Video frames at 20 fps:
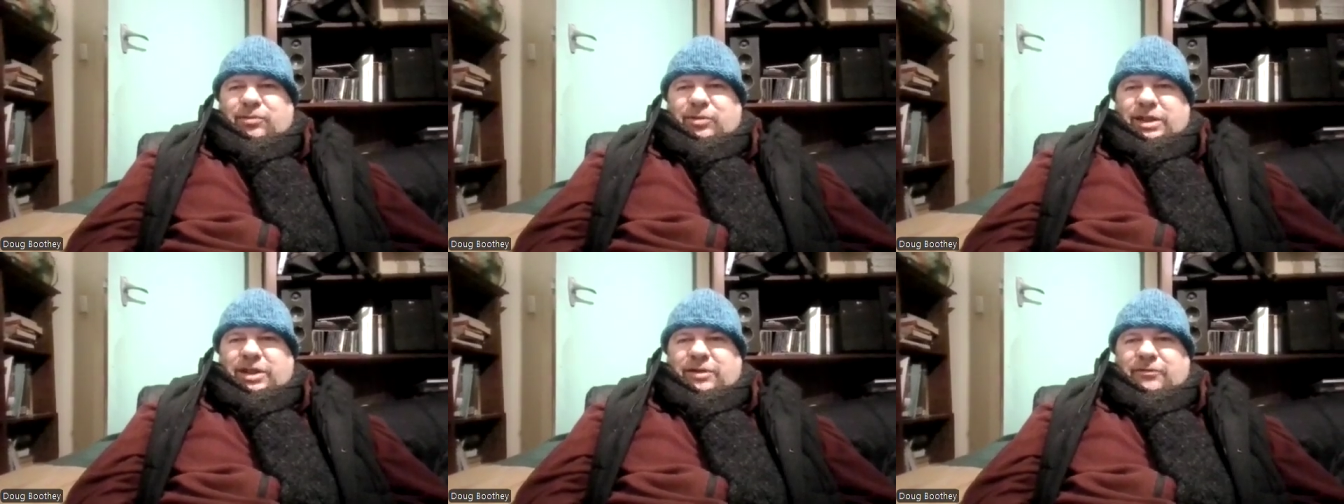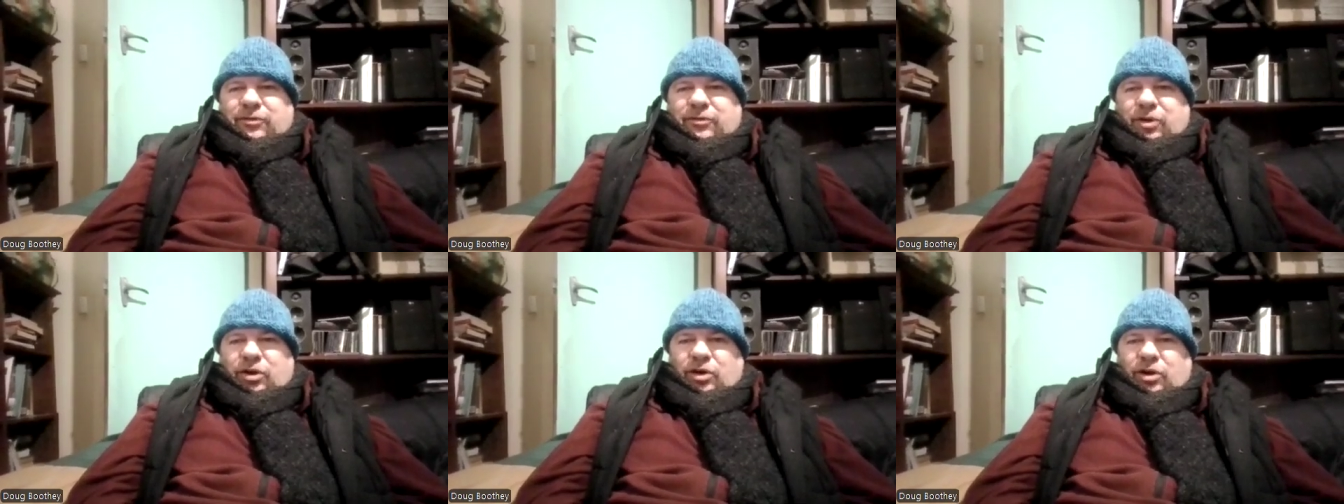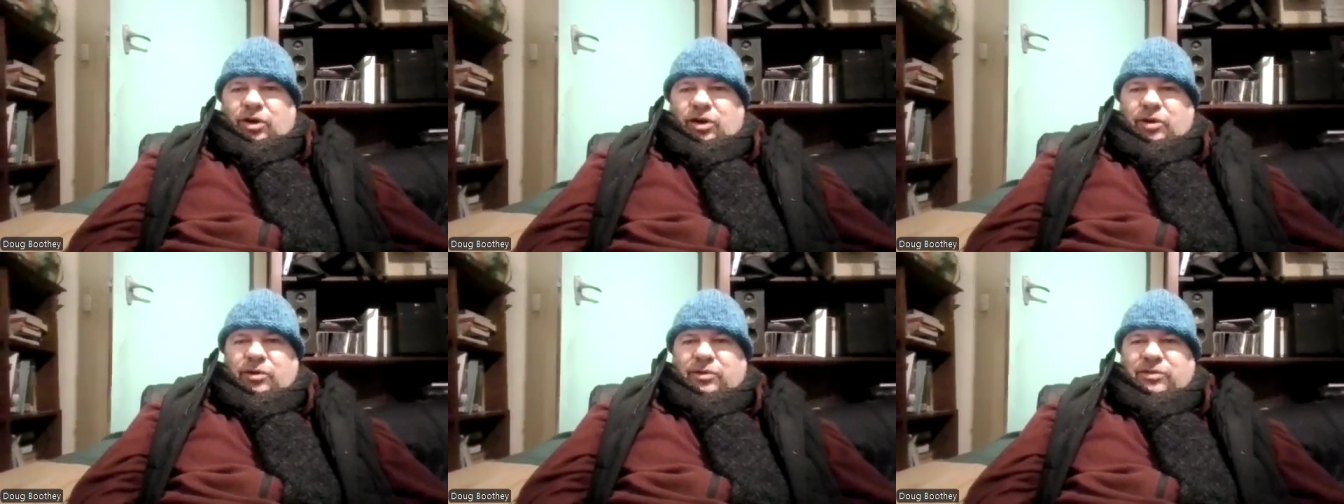whenever
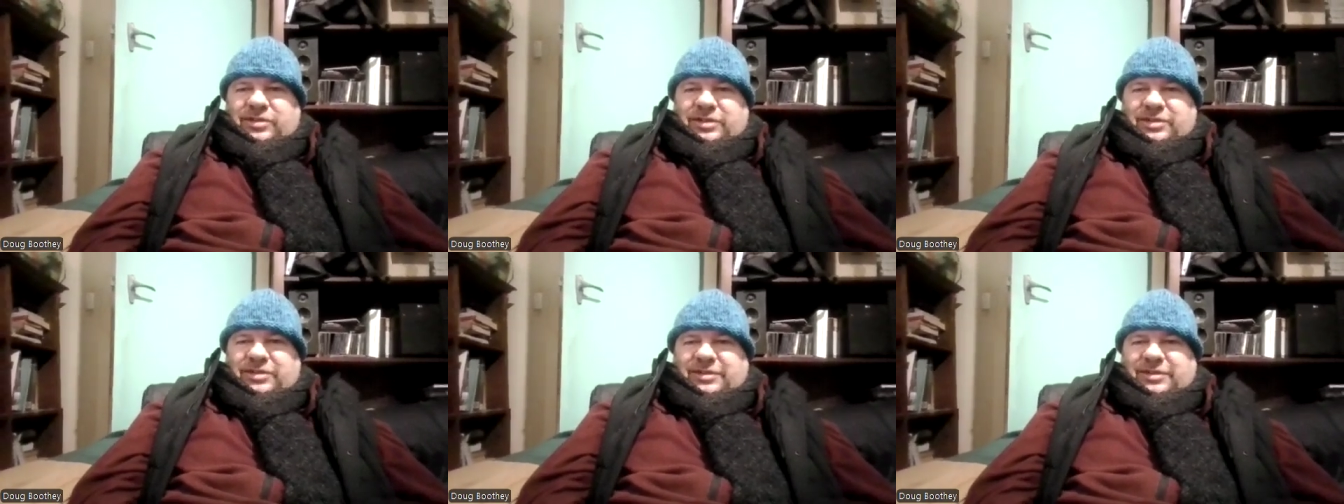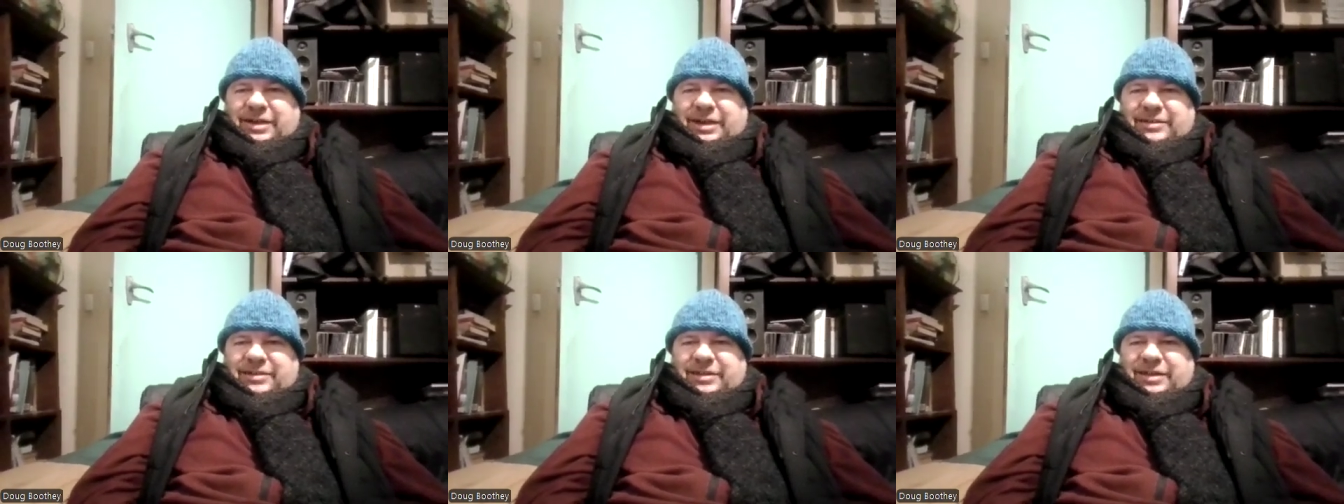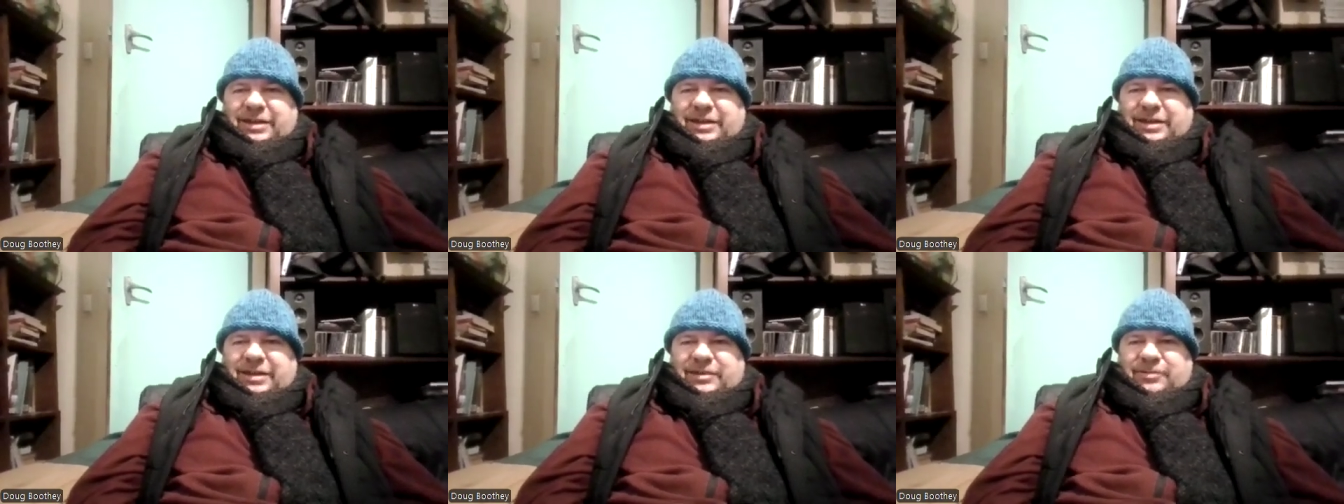I was
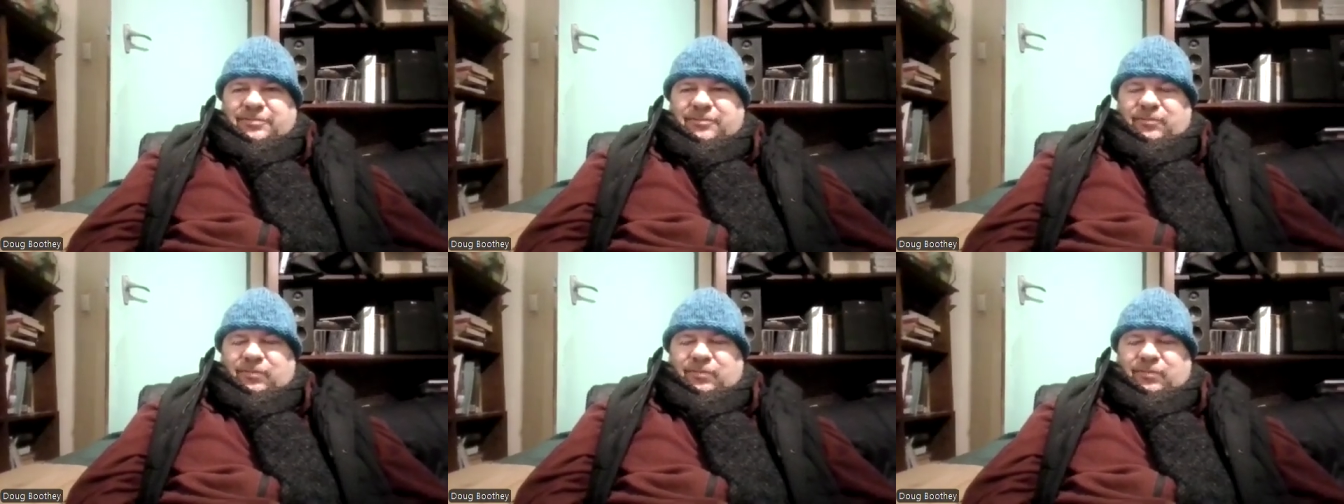discussing it.